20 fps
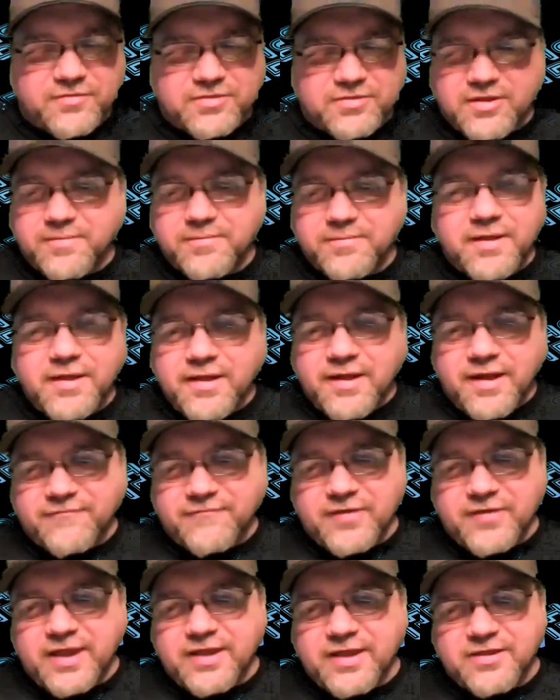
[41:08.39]
or something. I
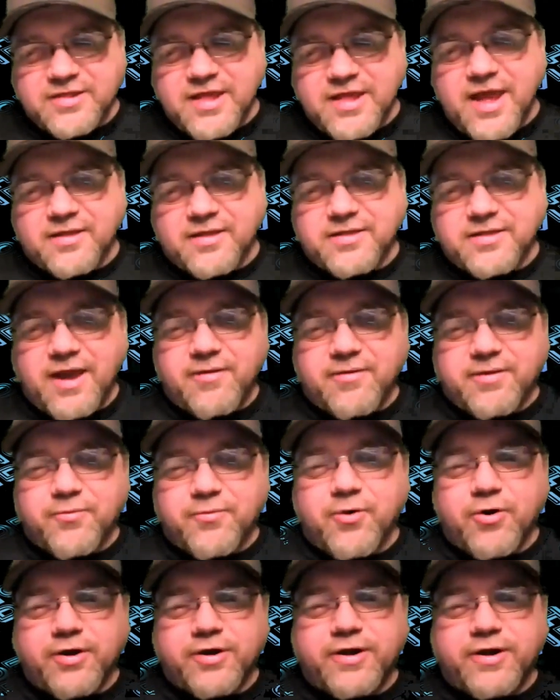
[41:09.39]
forget exactly how he
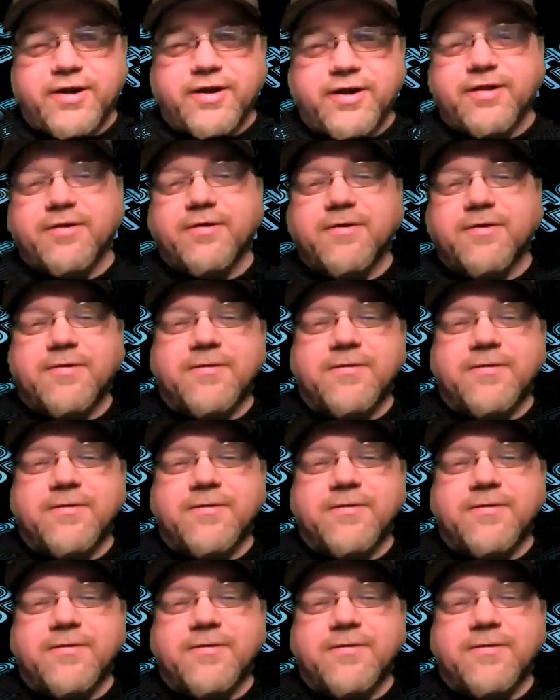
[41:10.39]
worded it.